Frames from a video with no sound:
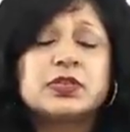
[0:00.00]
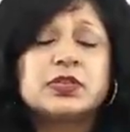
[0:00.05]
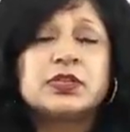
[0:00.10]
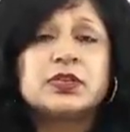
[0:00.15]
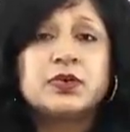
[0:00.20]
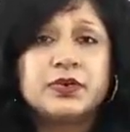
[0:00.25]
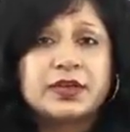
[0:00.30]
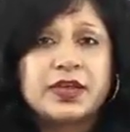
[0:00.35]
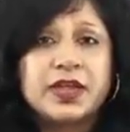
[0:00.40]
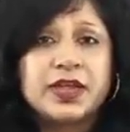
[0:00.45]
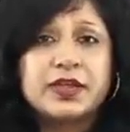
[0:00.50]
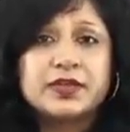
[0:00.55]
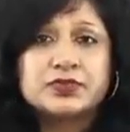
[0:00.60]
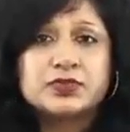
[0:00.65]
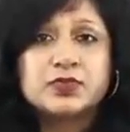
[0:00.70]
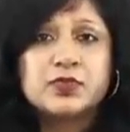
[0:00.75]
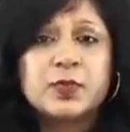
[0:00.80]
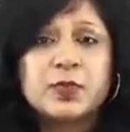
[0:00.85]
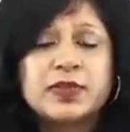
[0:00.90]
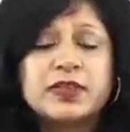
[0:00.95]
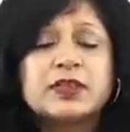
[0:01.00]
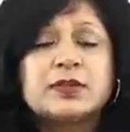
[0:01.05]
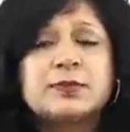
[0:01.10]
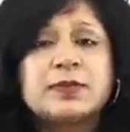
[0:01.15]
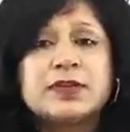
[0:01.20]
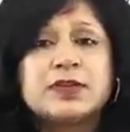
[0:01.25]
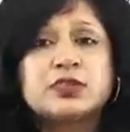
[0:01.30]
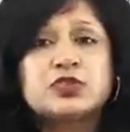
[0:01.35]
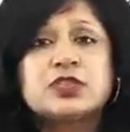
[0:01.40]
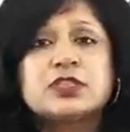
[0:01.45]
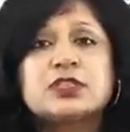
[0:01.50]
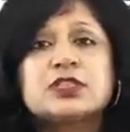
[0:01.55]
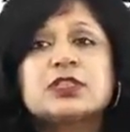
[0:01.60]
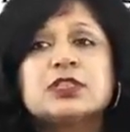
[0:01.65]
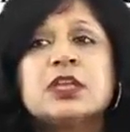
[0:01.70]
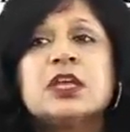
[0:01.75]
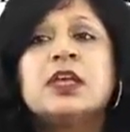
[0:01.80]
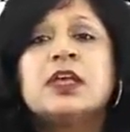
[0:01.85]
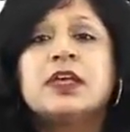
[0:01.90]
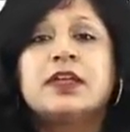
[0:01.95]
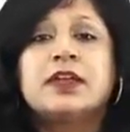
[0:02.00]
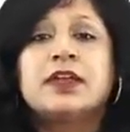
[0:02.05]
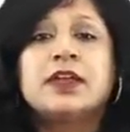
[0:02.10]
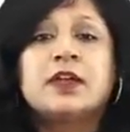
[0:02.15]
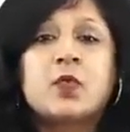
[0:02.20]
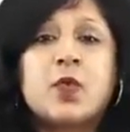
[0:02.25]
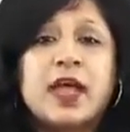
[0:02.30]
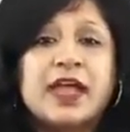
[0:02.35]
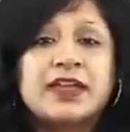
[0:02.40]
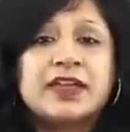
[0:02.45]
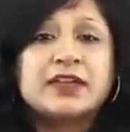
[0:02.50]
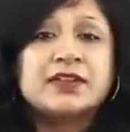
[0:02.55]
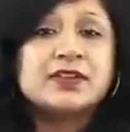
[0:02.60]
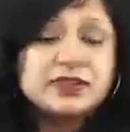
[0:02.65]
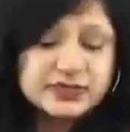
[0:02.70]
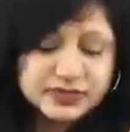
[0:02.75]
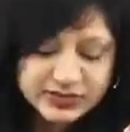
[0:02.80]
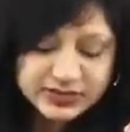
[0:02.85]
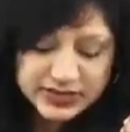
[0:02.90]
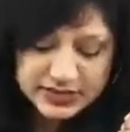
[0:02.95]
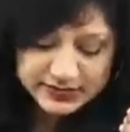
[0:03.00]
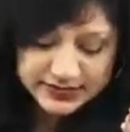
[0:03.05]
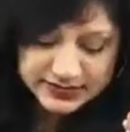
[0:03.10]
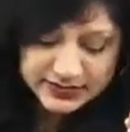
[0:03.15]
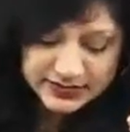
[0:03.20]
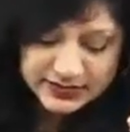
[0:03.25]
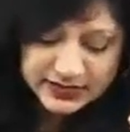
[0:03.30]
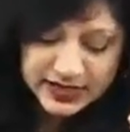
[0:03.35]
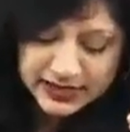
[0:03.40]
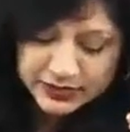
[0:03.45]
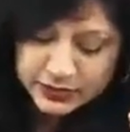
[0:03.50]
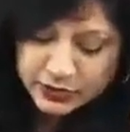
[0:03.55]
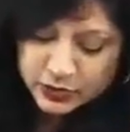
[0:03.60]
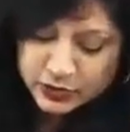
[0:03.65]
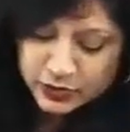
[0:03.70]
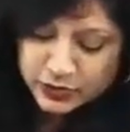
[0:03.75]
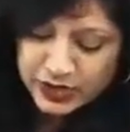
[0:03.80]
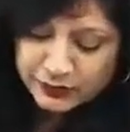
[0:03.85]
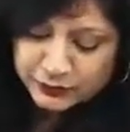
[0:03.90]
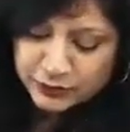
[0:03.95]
okay, so whether the patient requires this arteriography or